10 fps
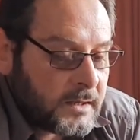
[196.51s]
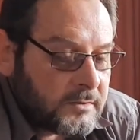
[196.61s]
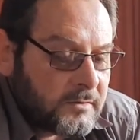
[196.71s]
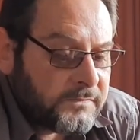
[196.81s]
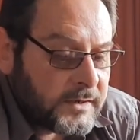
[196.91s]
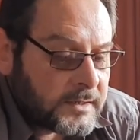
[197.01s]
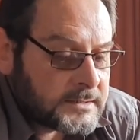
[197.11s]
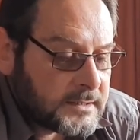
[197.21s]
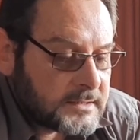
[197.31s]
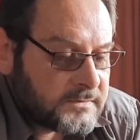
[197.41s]
2
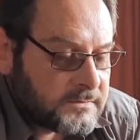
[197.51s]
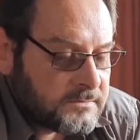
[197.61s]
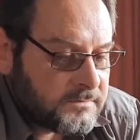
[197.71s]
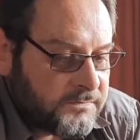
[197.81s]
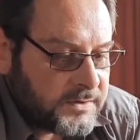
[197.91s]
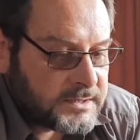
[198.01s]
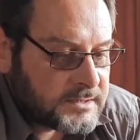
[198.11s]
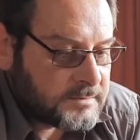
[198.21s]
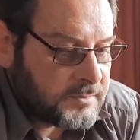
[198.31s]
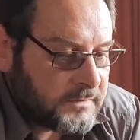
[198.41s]
fingers and it
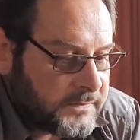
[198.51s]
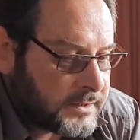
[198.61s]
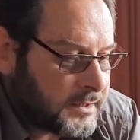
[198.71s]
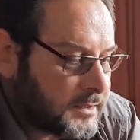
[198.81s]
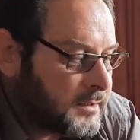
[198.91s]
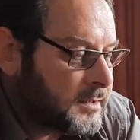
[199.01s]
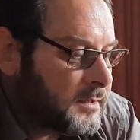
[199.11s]
fits perfectly.